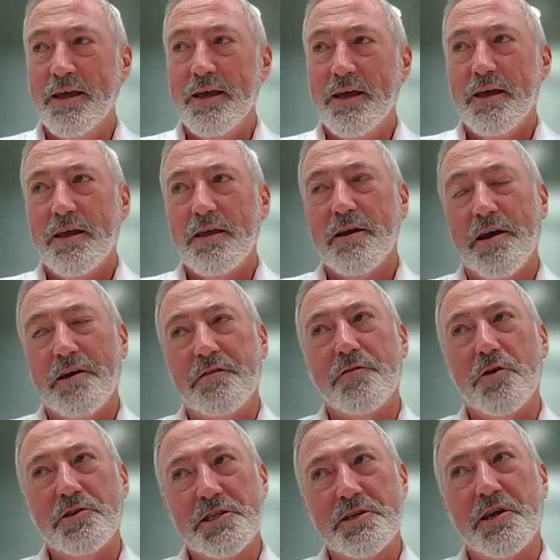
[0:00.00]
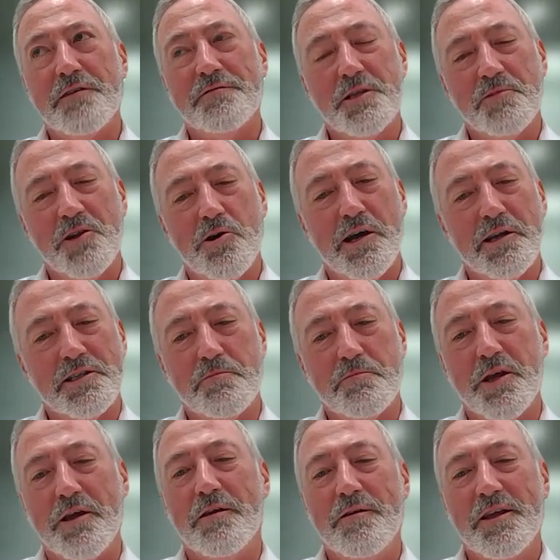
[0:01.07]
diversity of supply is a
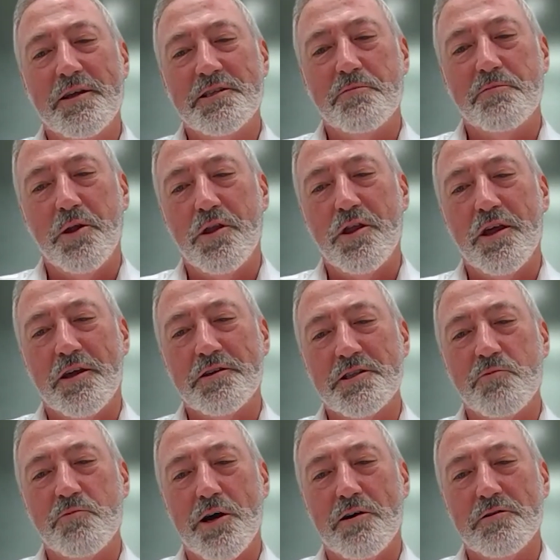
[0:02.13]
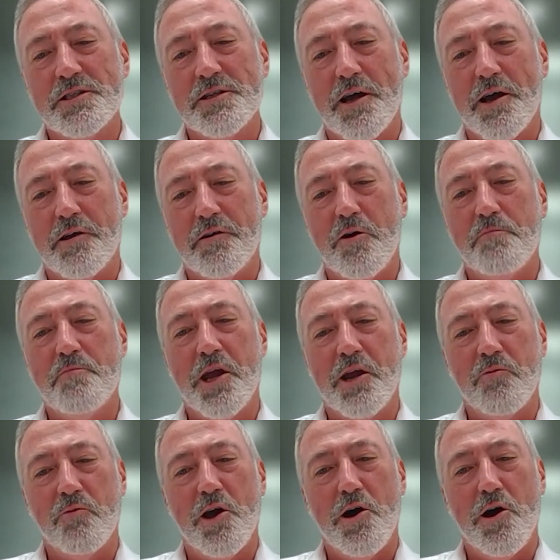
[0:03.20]
big thing as well. So not being
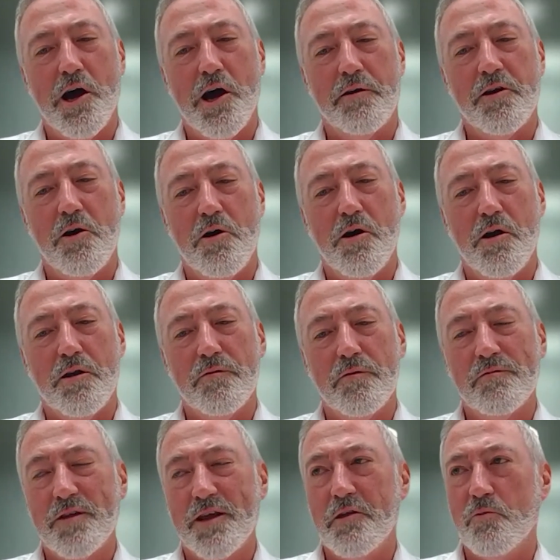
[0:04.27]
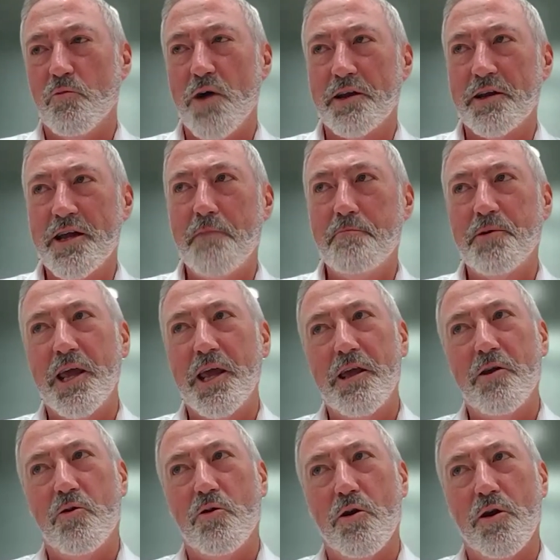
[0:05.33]
reliant on either one
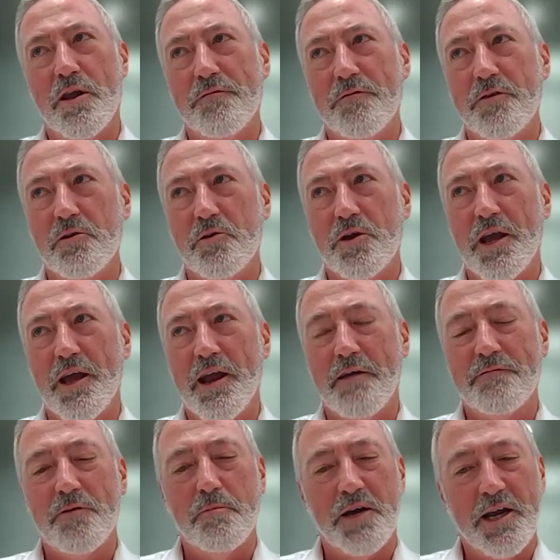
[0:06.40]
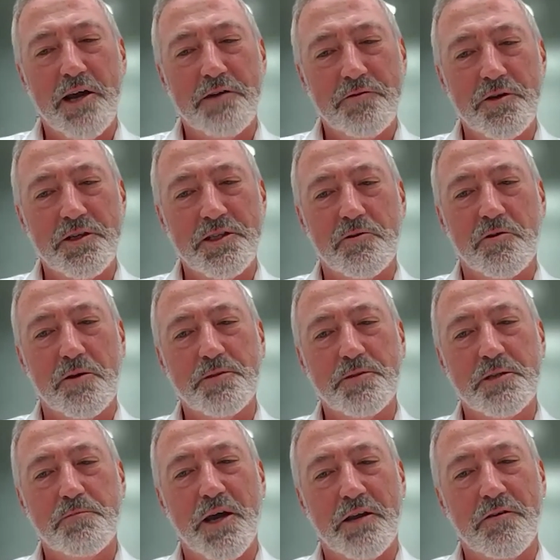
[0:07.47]
company, or if you're looking at it from a country sort of
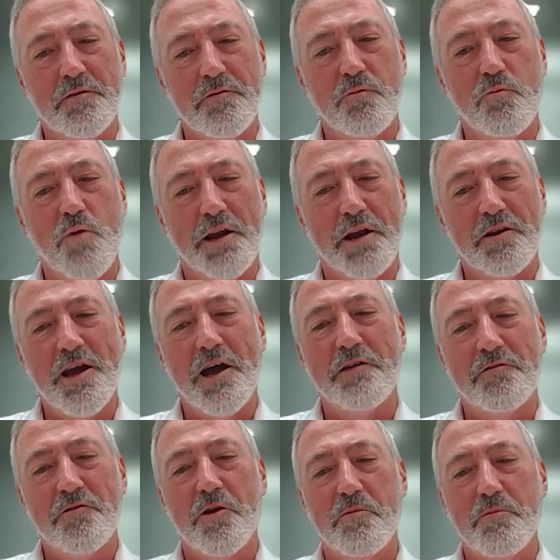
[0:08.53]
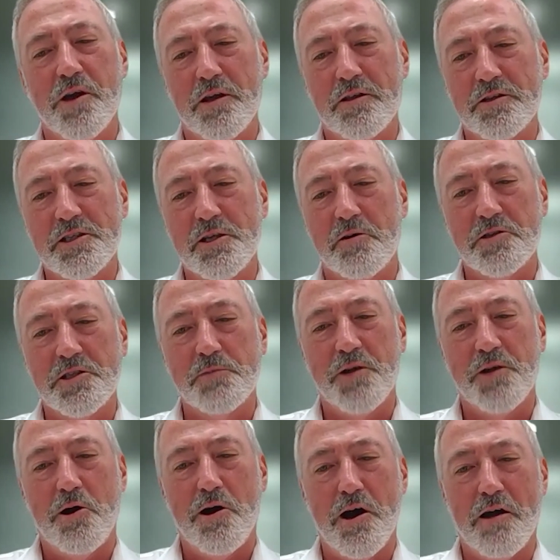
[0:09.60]
perspective, one country being the sole
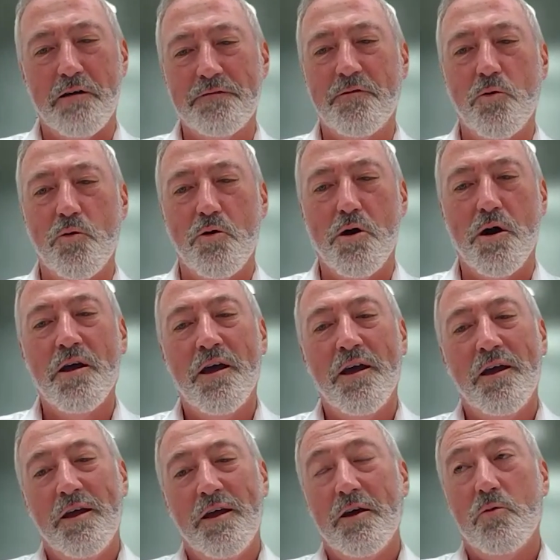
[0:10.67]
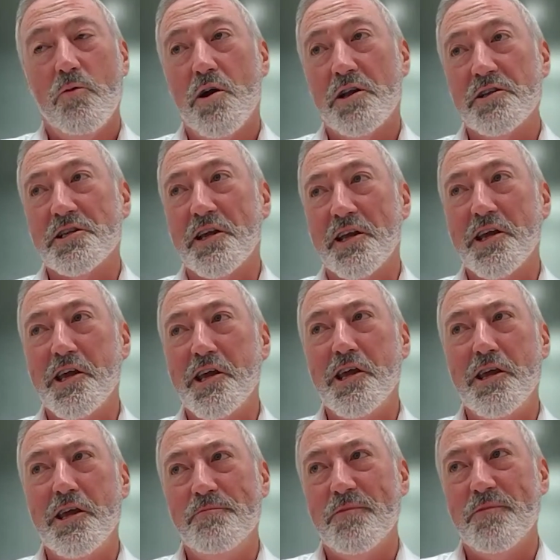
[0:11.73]
supplier for what is a
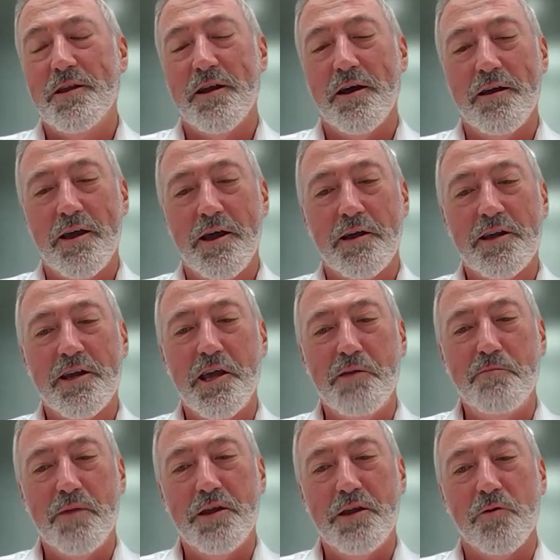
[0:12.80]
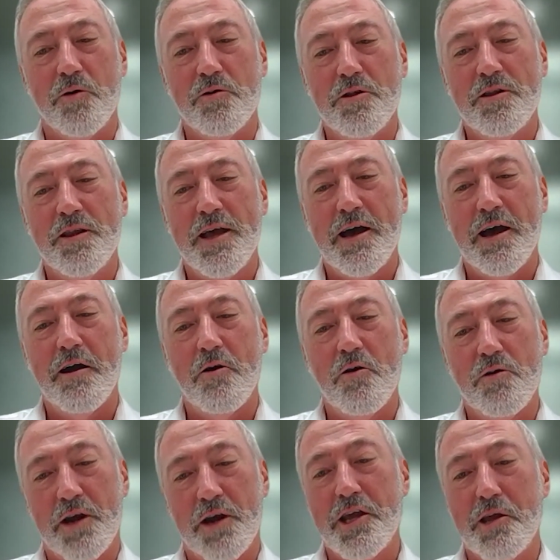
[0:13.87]
key mineral
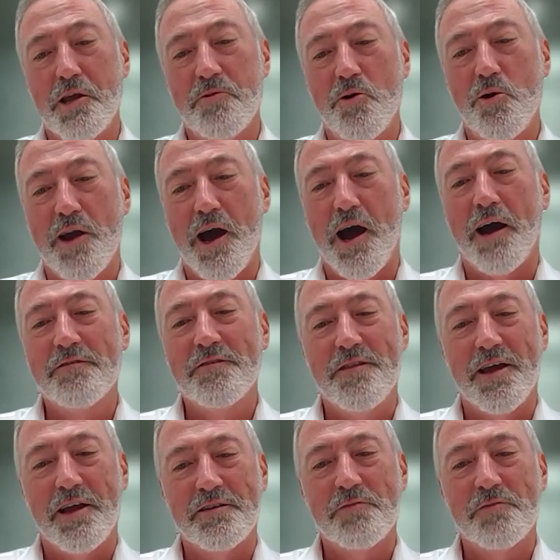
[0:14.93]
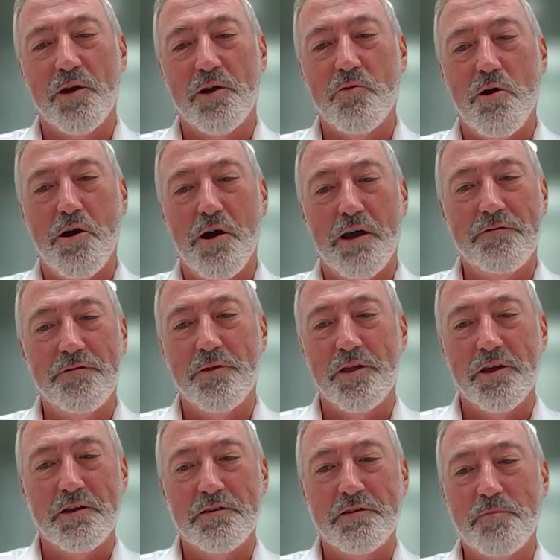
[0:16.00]
or a key product that's required for
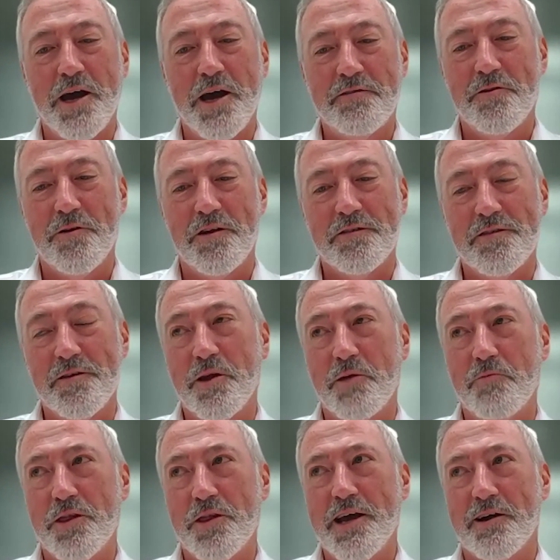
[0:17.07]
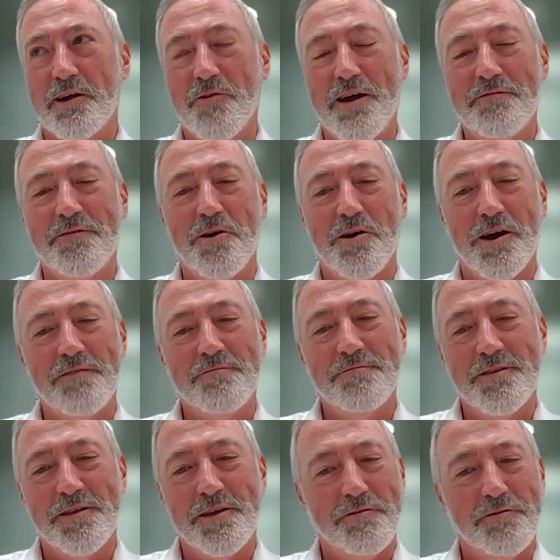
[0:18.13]
these batteries. I mean, without graphite,
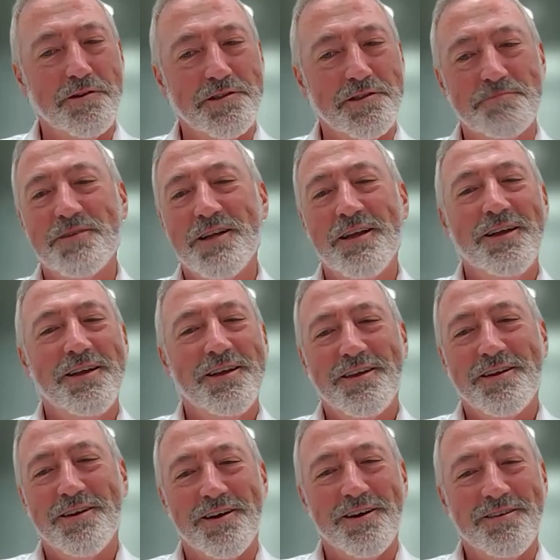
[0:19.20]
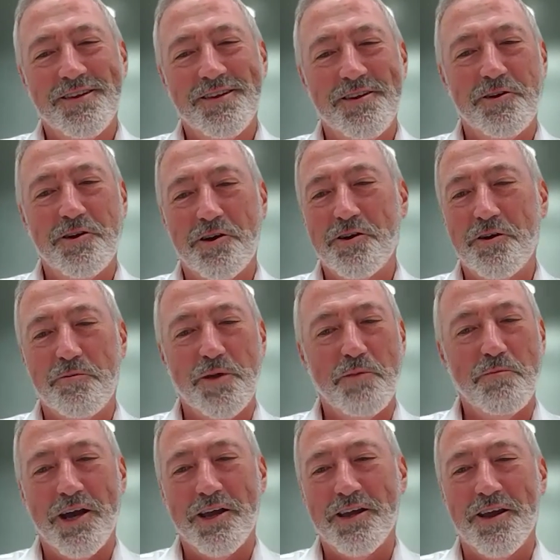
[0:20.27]
there is, you're not going to be
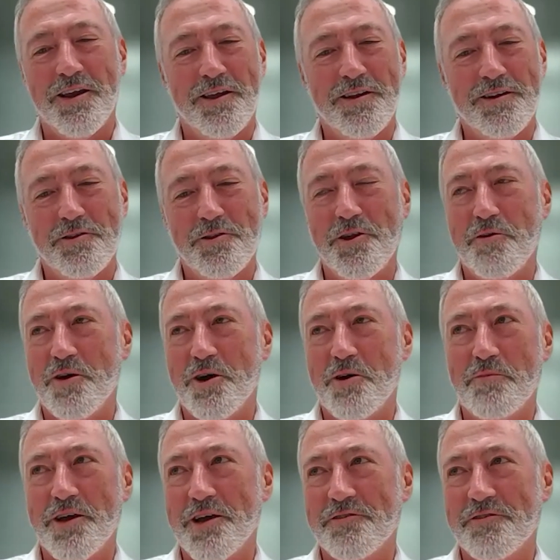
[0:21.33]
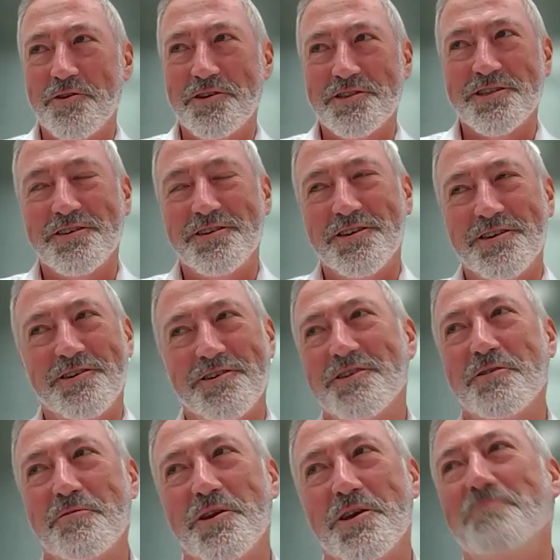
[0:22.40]
making any lithium-ion batteries, and you're not going
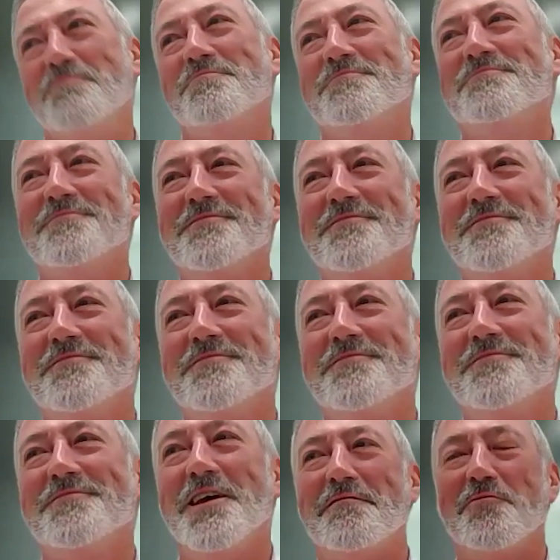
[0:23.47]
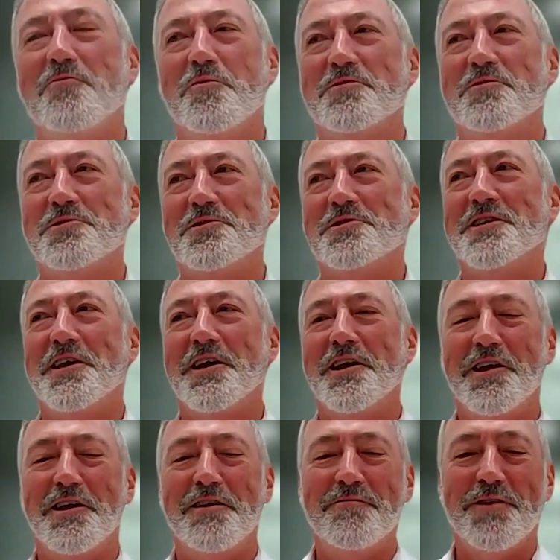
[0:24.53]
to be therefore producing
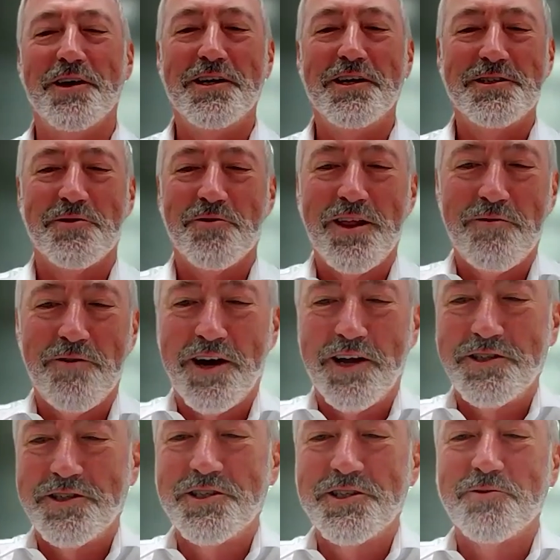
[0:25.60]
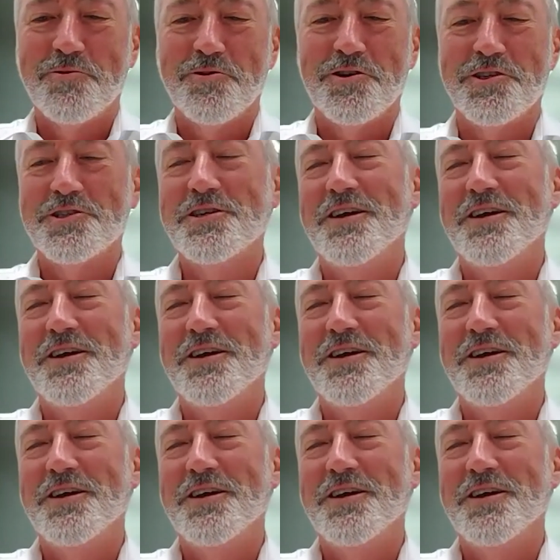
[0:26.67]
any EVs or other energy storage